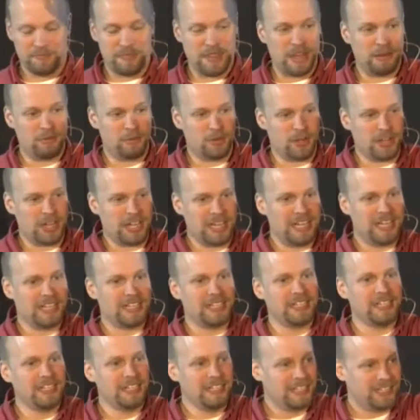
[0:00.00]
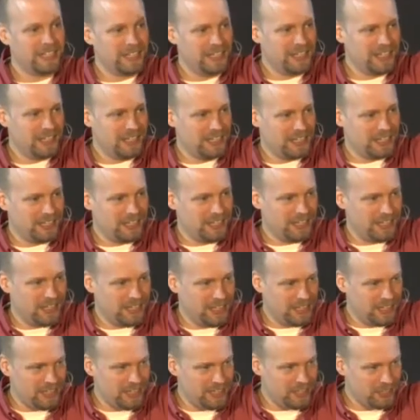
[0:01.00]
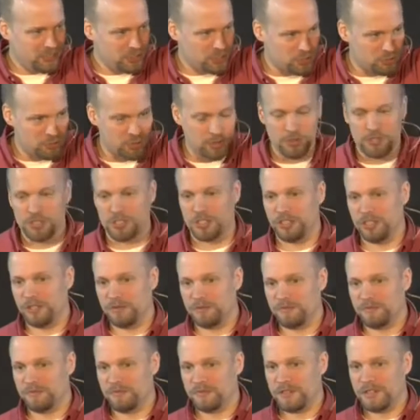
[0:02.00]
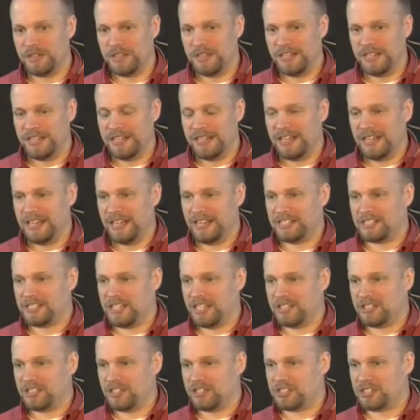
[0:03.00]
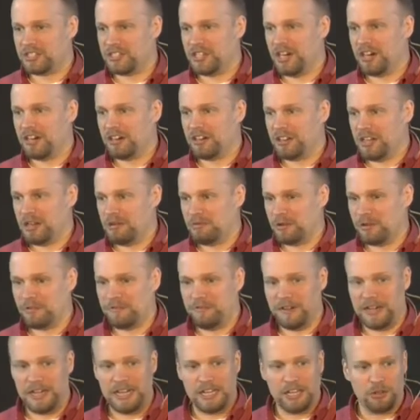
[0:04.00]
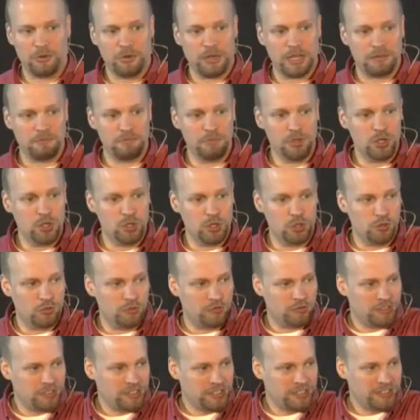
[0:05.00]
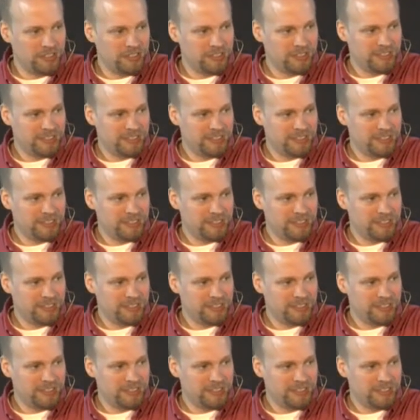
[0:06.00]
They were in Jerusalem, and it says the star they were following moved